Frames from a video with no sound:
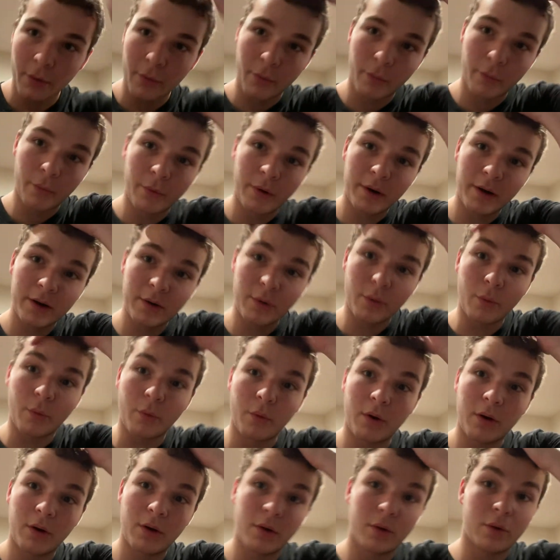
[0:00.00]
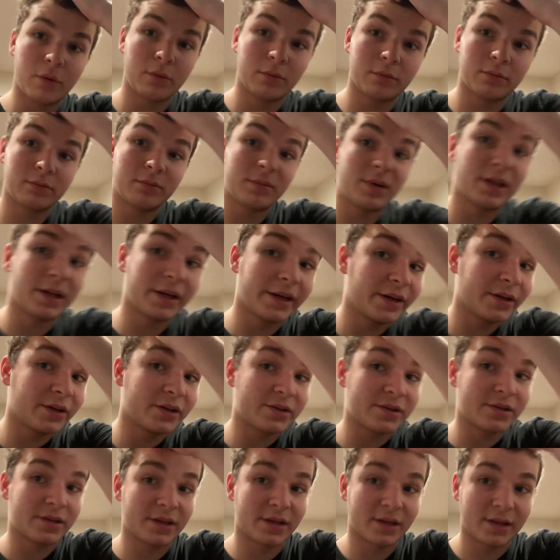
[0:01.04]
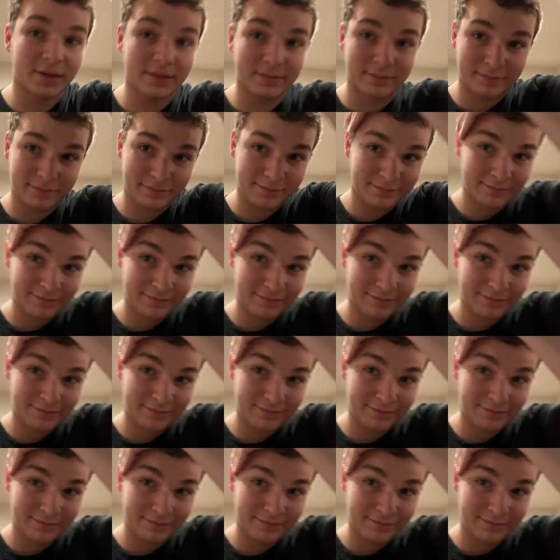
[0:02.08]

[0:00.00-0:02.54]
What? Whoa. My hair is not.